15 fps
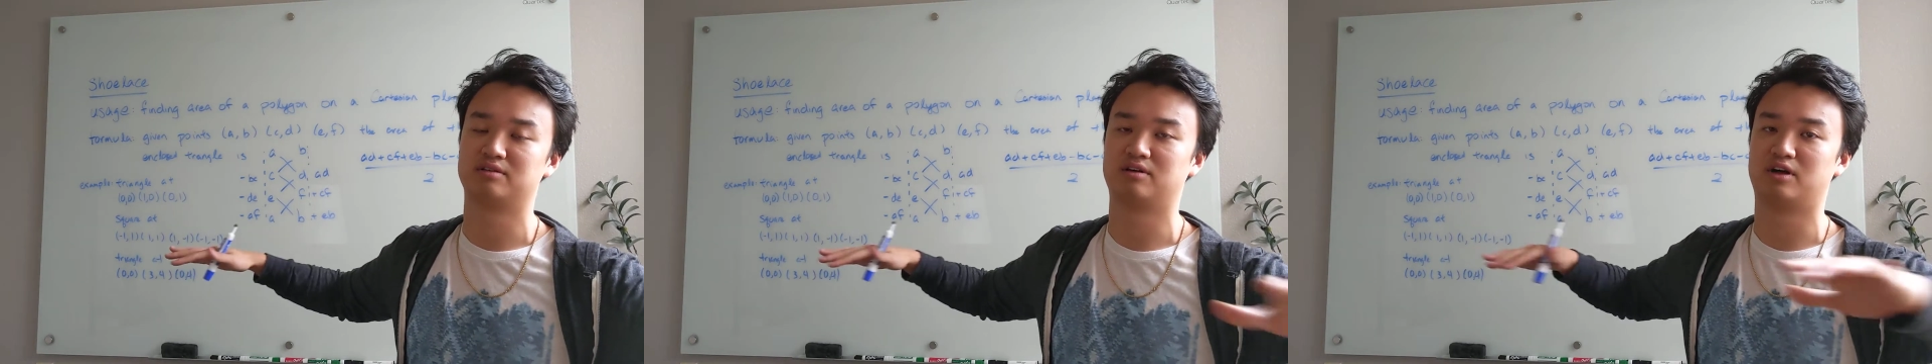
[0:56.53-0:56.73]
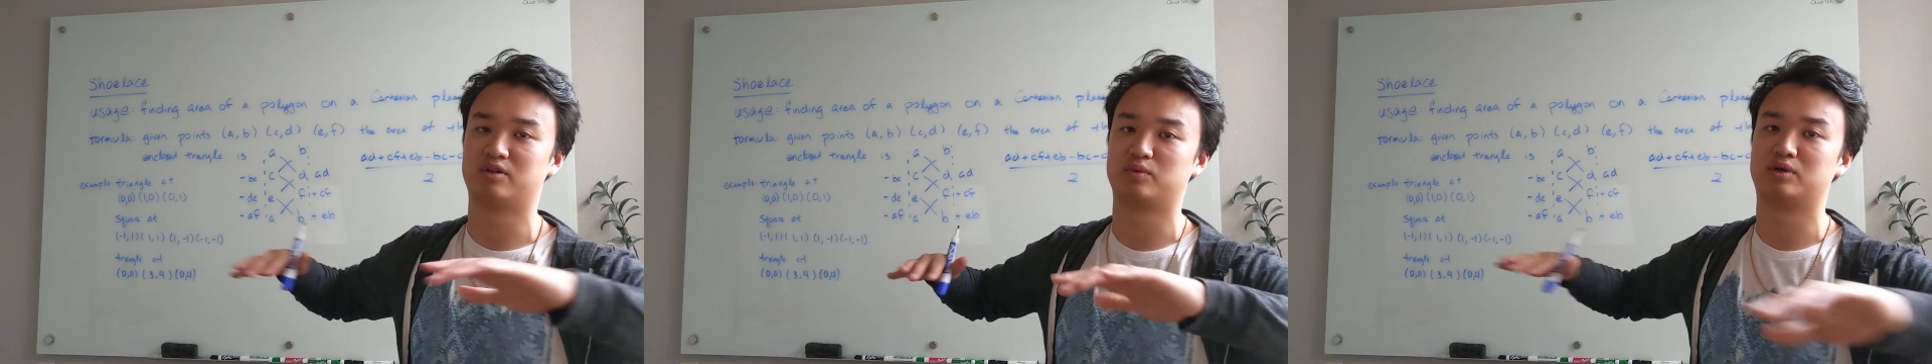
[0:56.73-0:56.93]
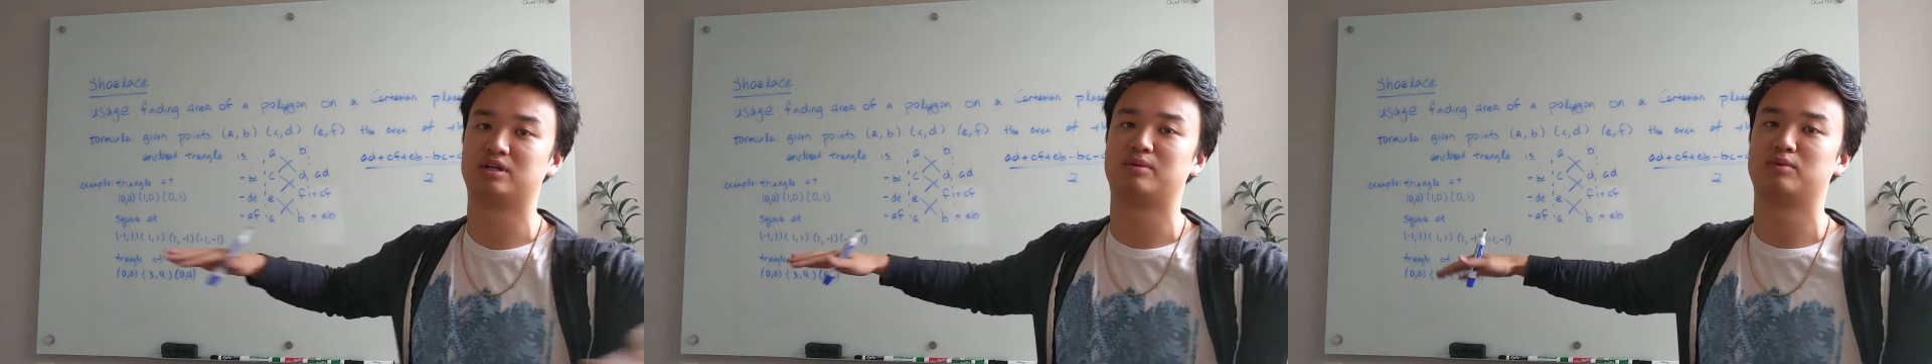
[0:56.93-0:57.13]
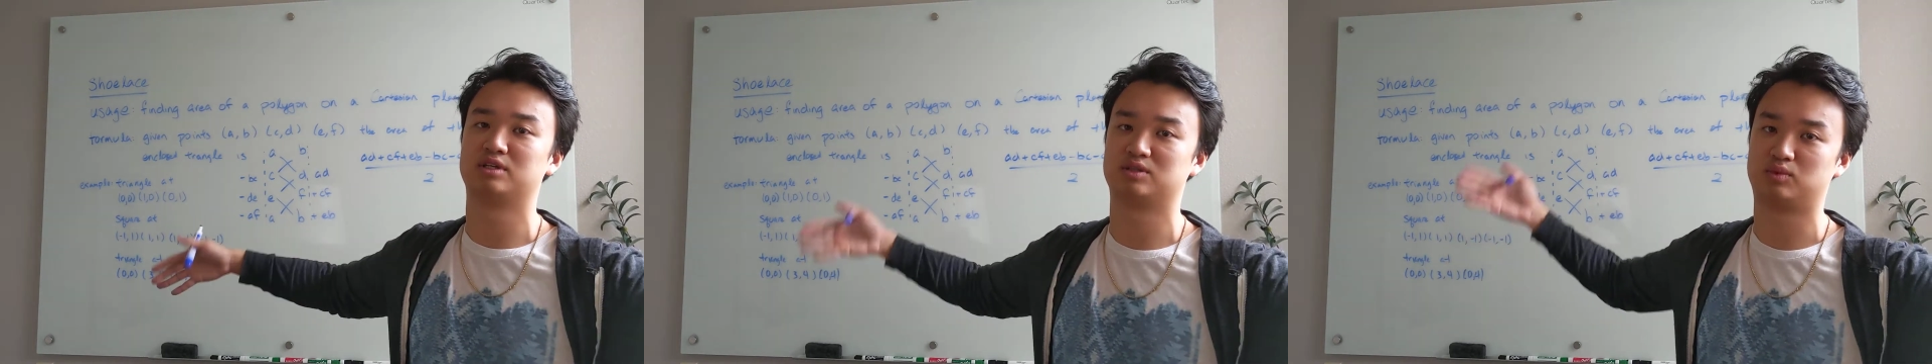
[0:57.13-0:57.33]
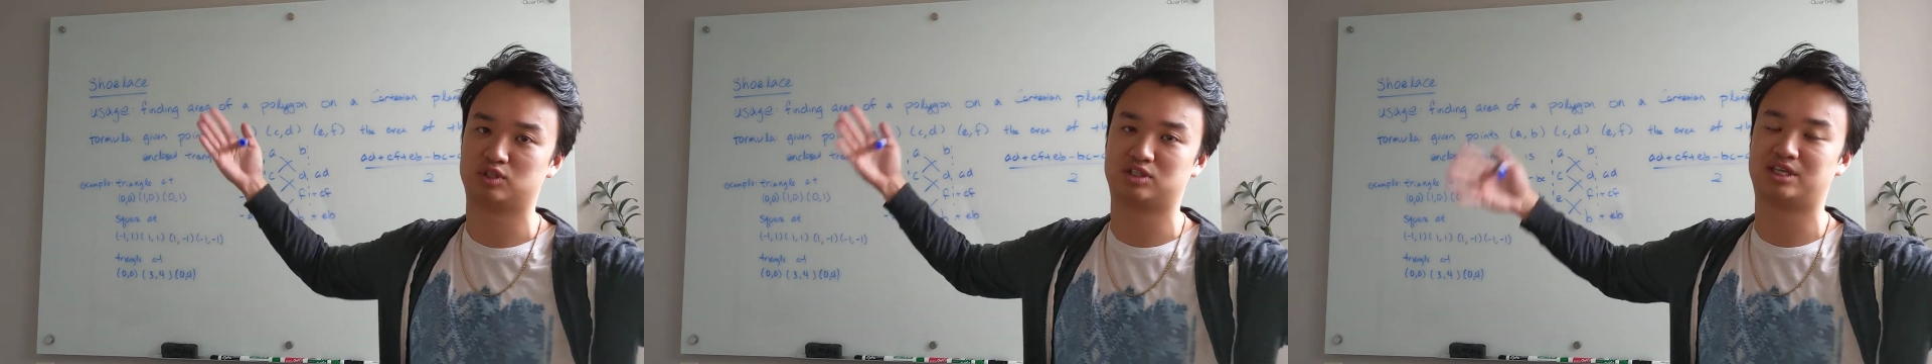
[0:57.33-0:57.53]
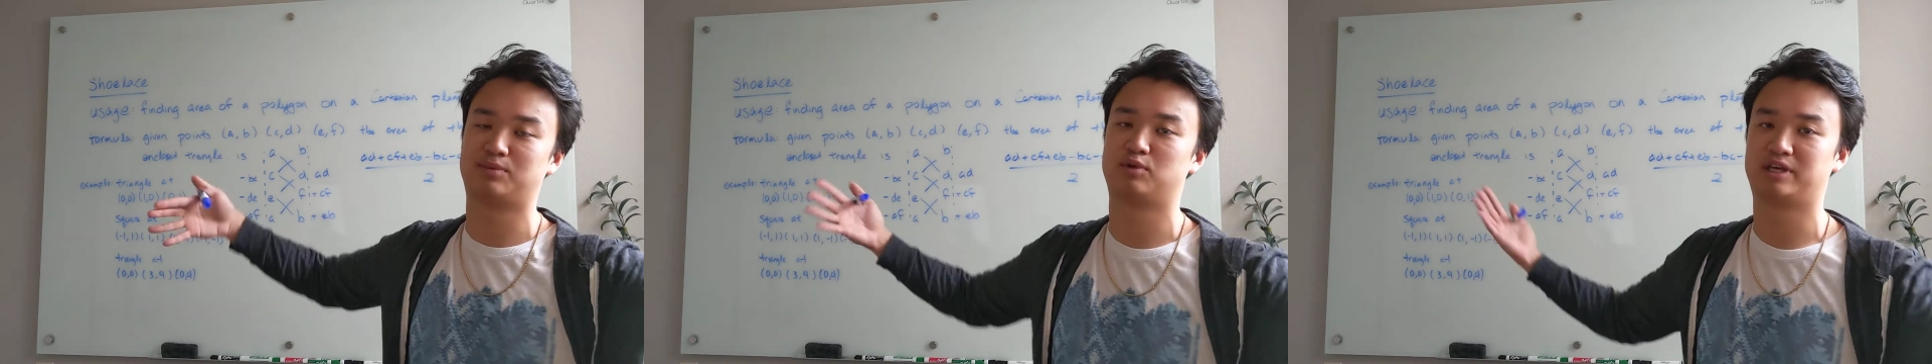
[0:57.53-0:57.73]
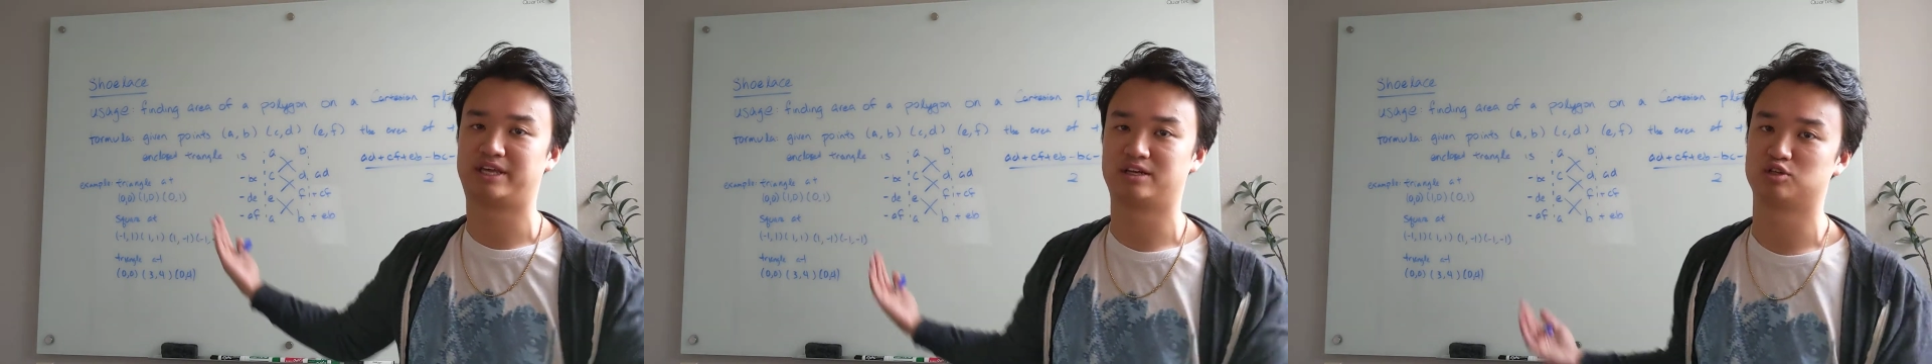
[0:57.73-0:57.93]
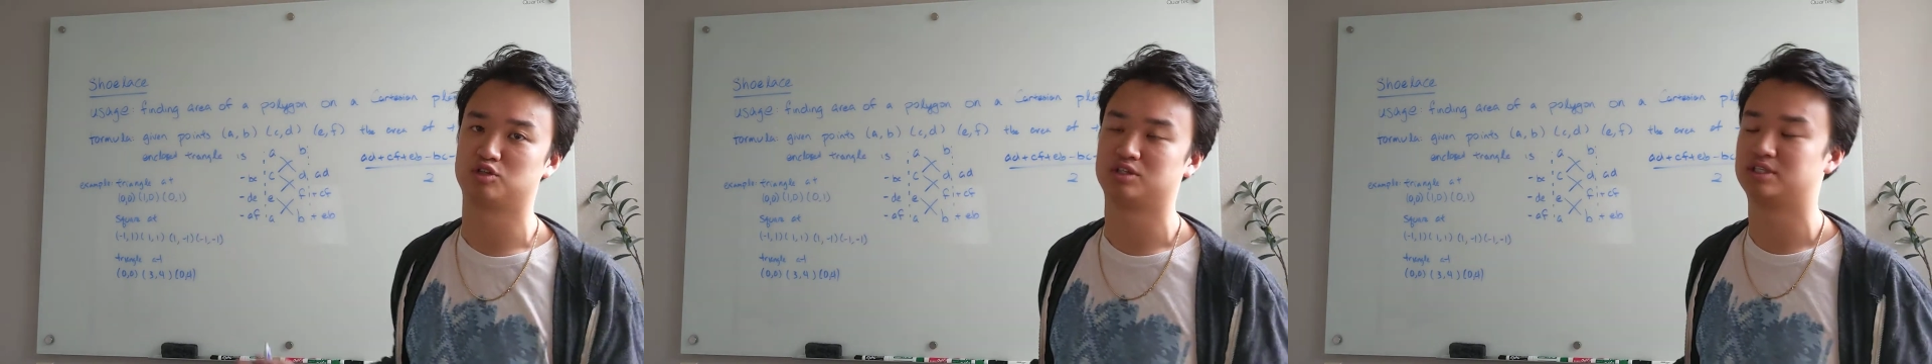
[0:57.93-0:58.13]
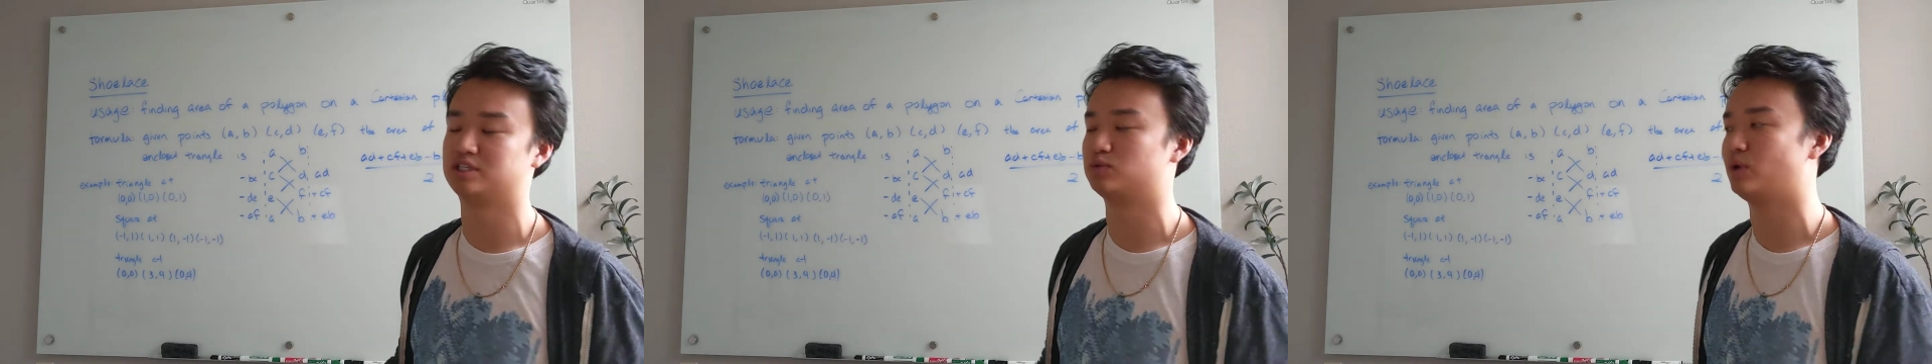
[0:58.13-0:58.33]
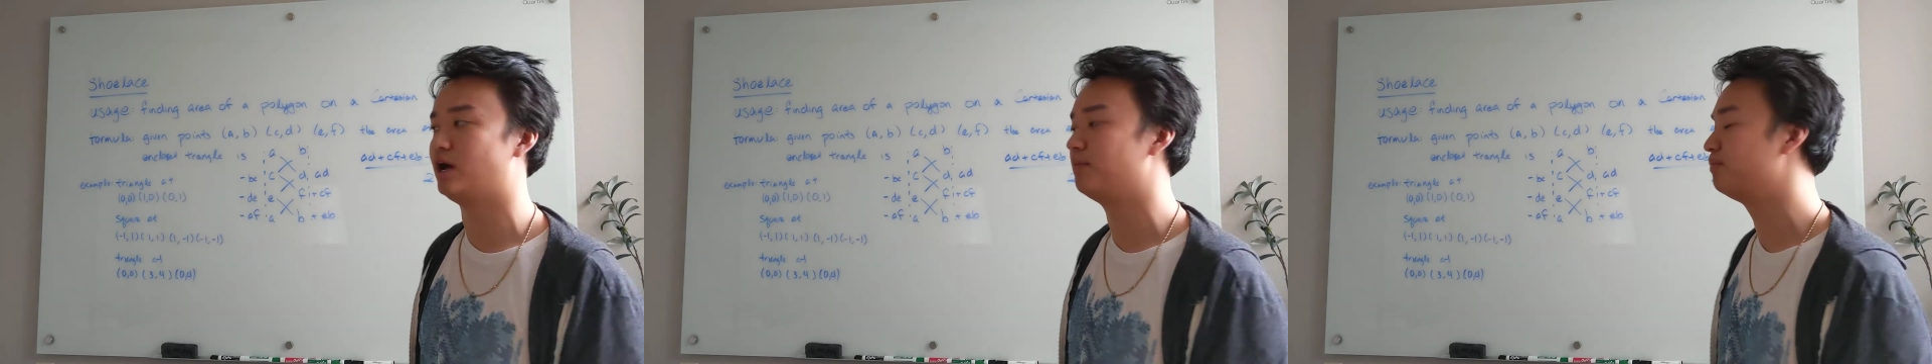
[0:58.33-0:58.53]
all the real numbers, and we just label the integers
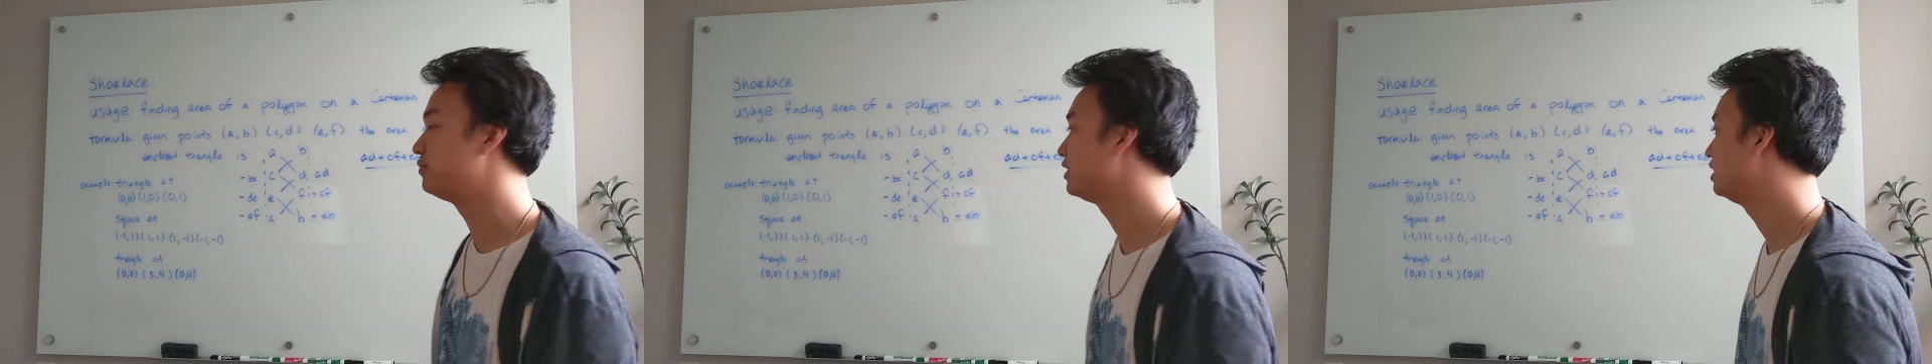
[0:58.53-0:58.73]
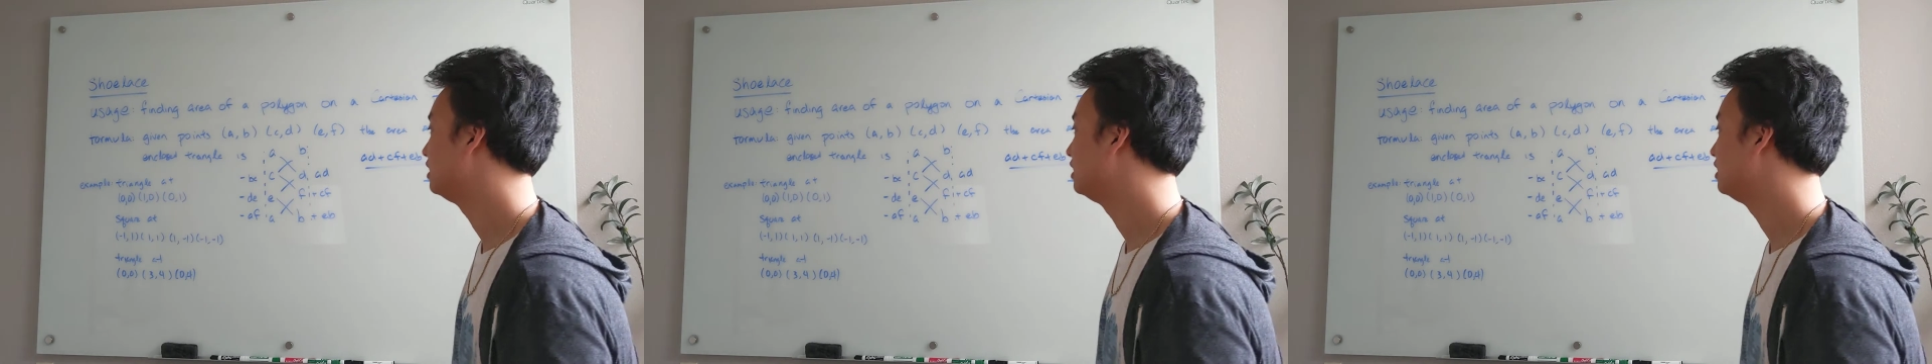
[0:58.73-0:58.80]
as well.